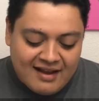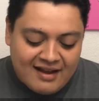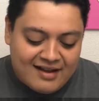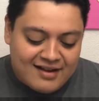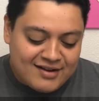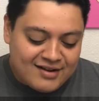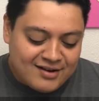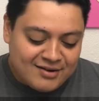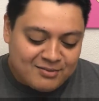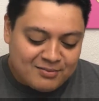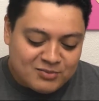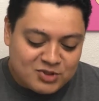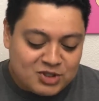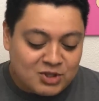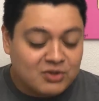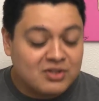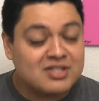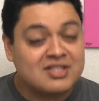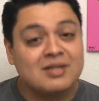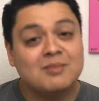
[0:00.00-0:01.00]

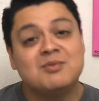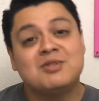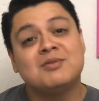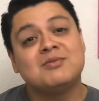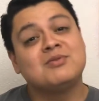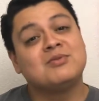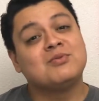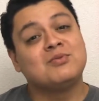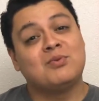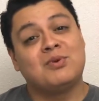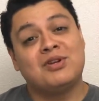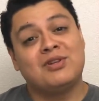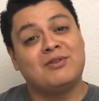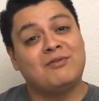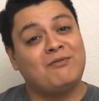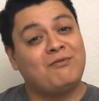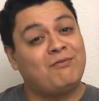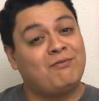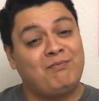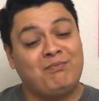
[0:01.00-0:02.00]
So The Simpsons was one of
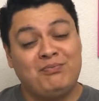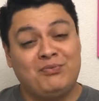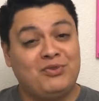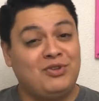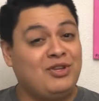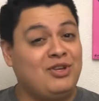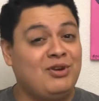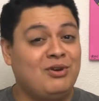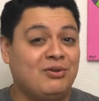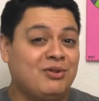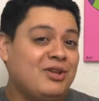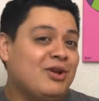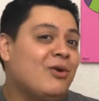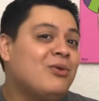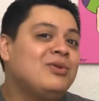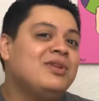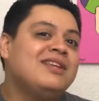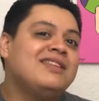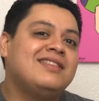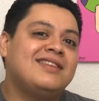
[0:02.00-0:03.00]
the, you know, the
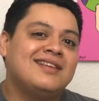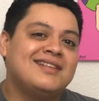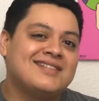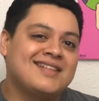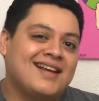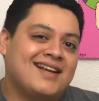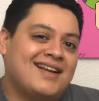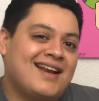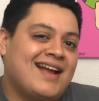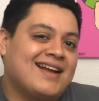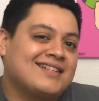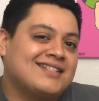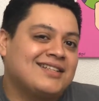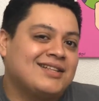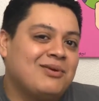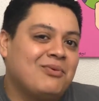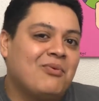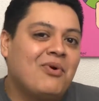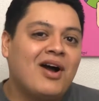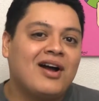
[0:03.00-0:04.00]
only things I could
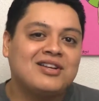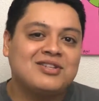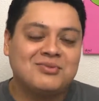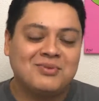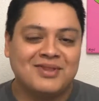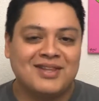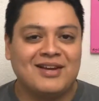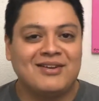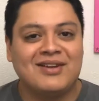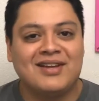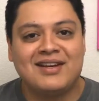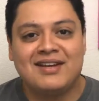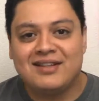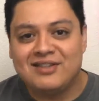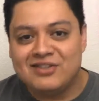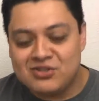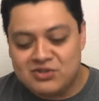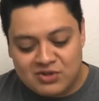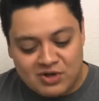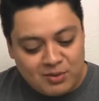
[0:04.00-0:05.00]
actually watch without getting
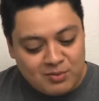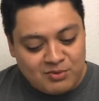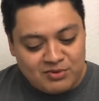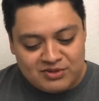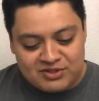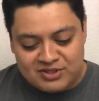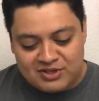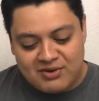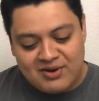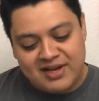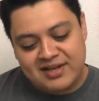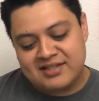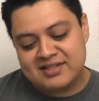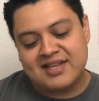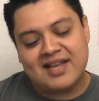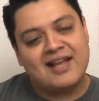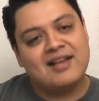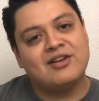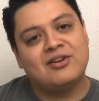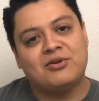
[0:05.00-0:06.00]
in trouble. So I
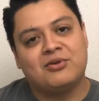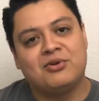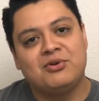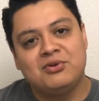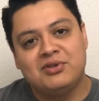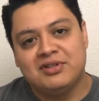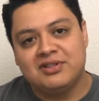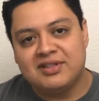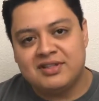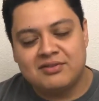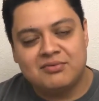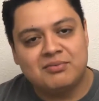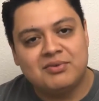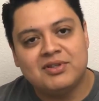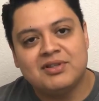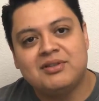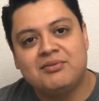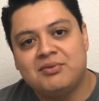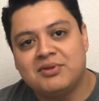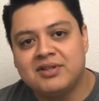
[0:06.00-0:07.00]
just kind of grew to it and
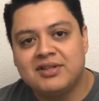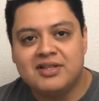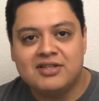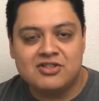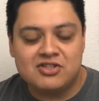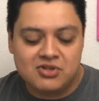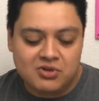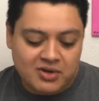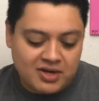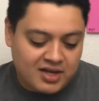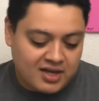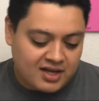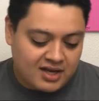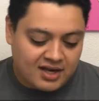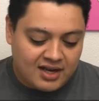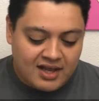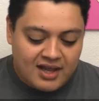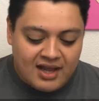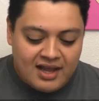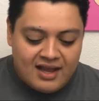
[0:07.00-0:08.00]
really, really enjoy
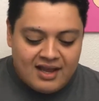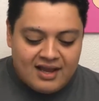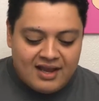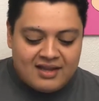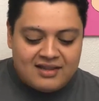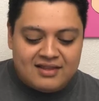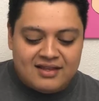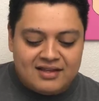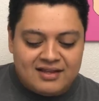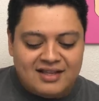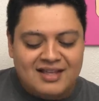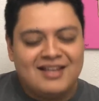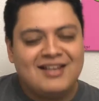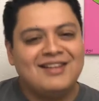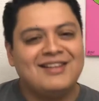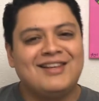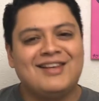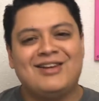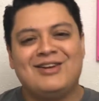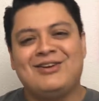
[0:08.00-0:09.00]
it. And then
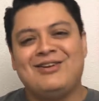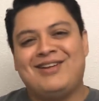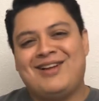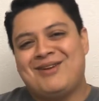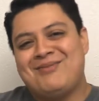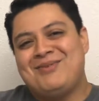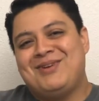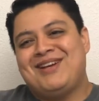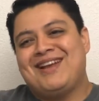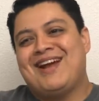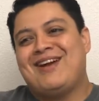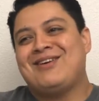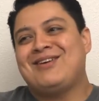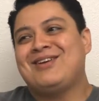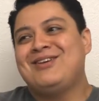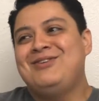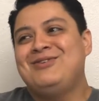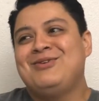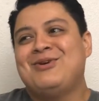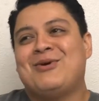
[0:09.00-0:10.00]
King of the Hill, I mean, how
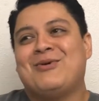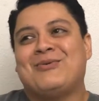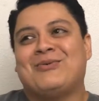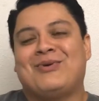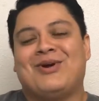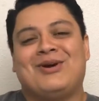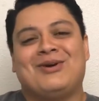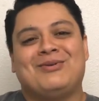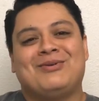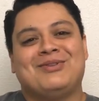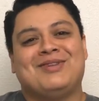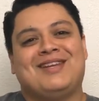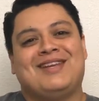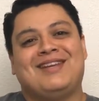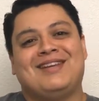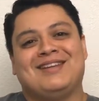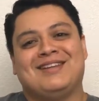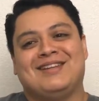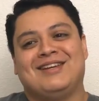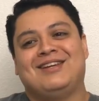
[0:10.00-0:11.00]
can you go wrong with
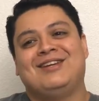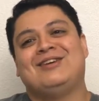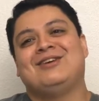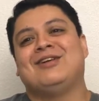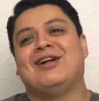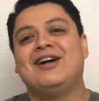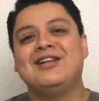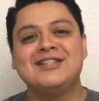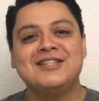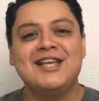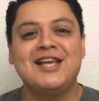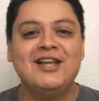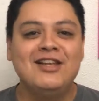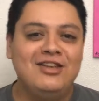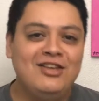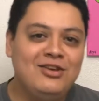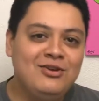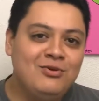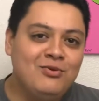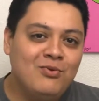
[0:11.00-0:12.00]
King of the Hill? I'll tell
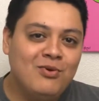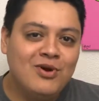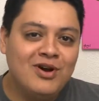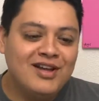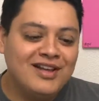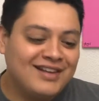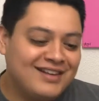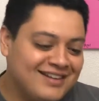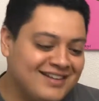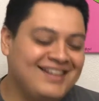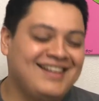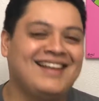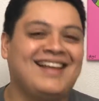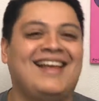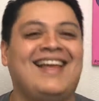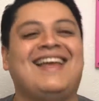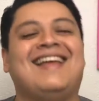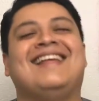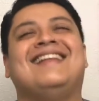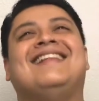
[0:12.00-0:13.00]
you what.
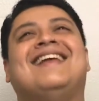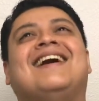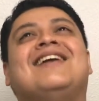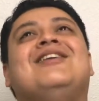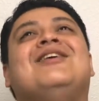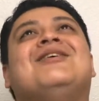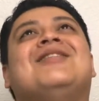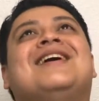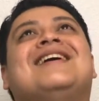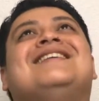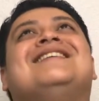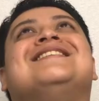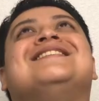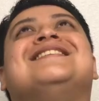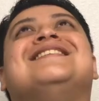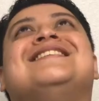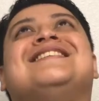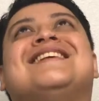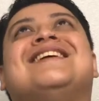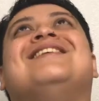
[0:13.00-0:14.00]
And I know that
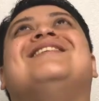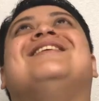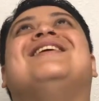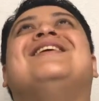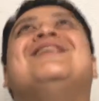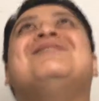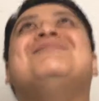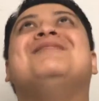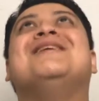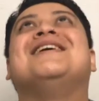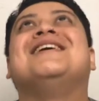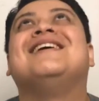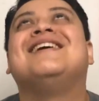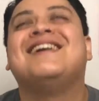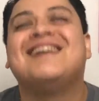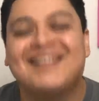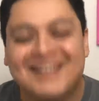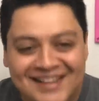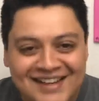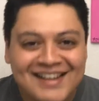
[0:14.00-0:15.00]
doesn't sound, oh my
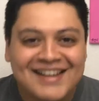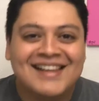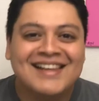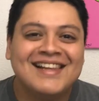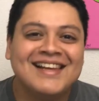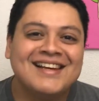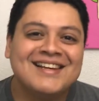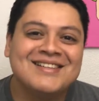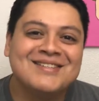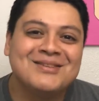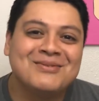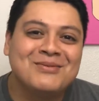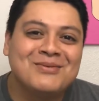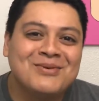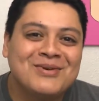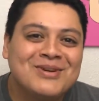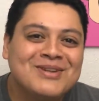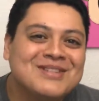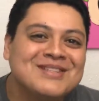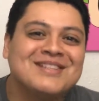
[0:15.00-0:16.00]
God, that is the
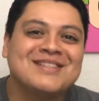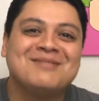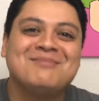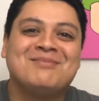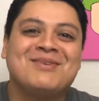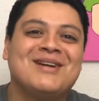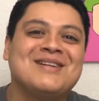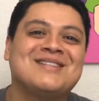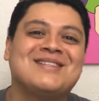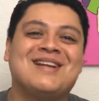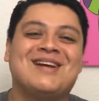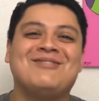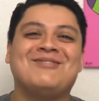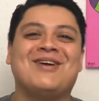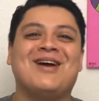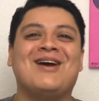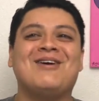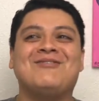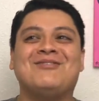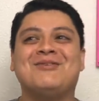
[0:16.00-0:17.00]
worst impression
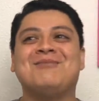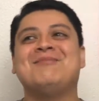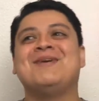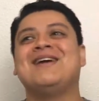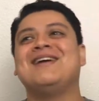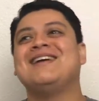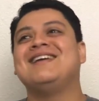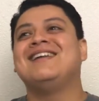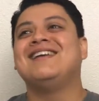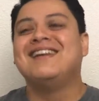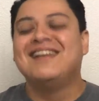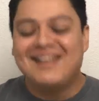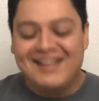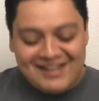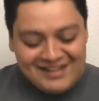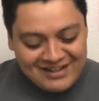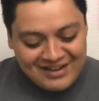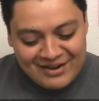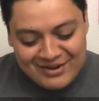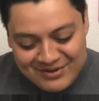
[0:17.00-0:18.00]
I've ever made.
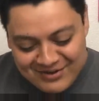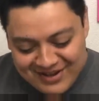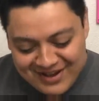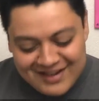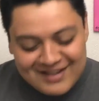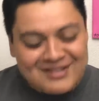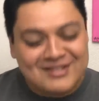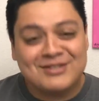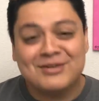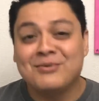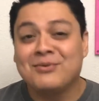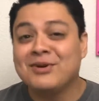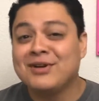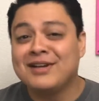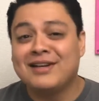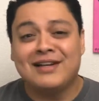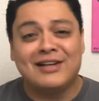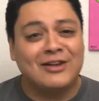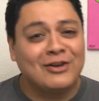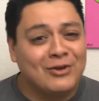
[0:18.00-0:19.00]
Okay, so we're
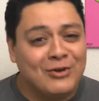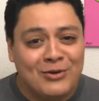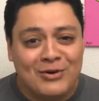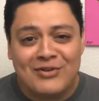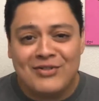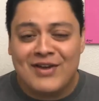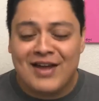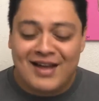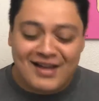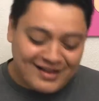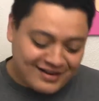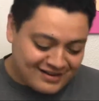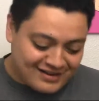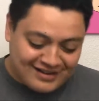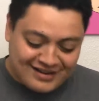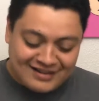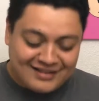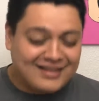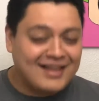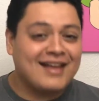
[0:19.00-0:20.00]
going to ignore that.
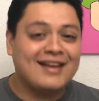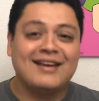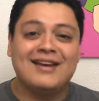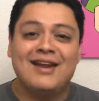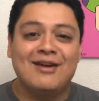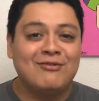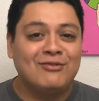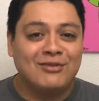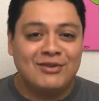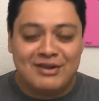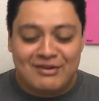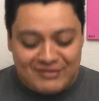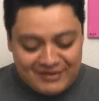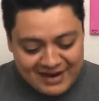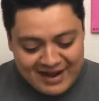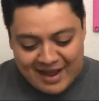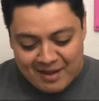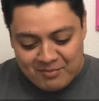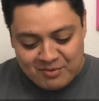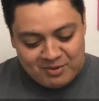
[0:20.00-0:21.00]
Like, that never even
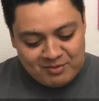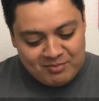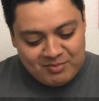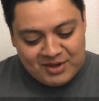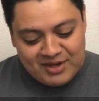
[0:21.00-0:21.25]
happened.